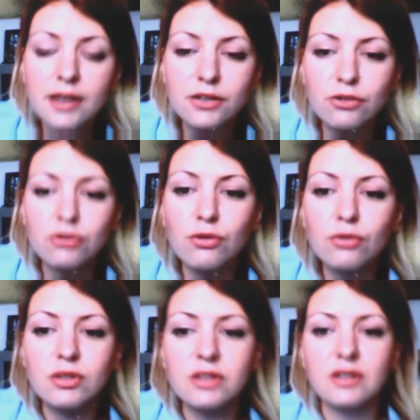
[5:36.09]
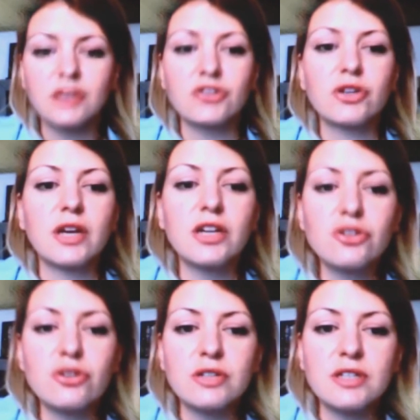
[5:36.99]
It concluded that
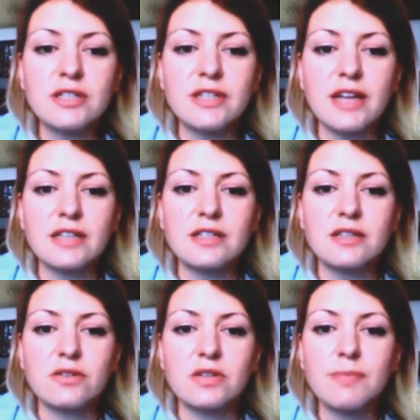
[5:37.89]
education on this is necessary,